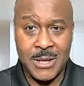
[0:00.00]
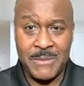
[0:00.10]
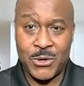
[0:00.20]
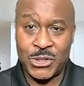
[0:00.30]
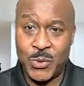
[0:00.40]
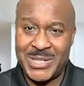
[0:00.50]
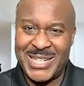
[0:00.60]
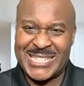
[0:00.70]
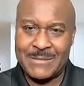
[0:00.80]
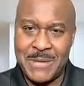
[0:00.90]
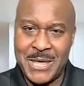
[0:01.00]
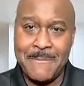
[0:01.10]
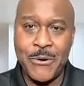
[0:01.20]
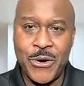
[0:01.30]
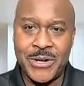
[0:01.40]
because you were
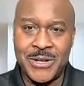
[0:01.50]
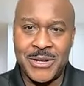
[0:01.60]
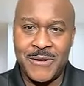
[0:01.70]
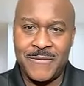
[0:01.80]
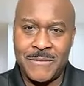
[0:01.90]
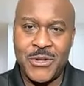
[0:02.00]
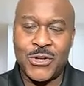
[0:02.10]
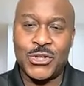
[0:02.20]
dismembered from your